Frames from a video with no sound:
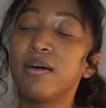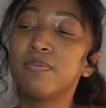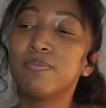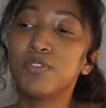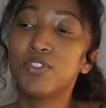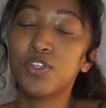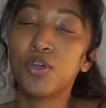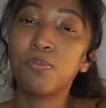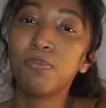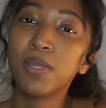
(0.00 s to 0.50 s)

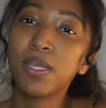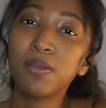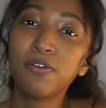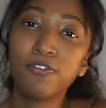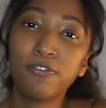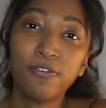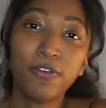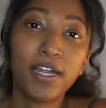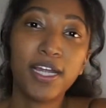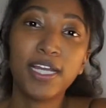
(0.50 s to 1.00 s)
Don't be
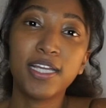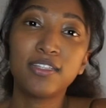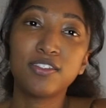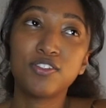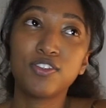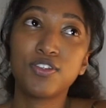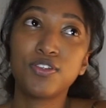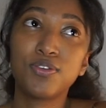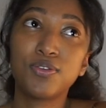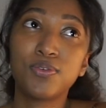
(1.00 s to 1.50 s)
afraid
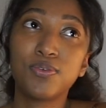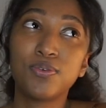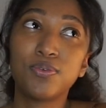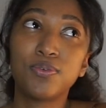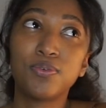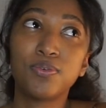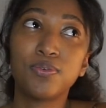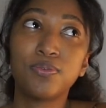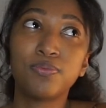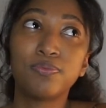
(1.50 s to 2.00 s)

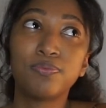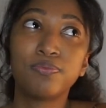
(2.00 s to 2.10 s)
to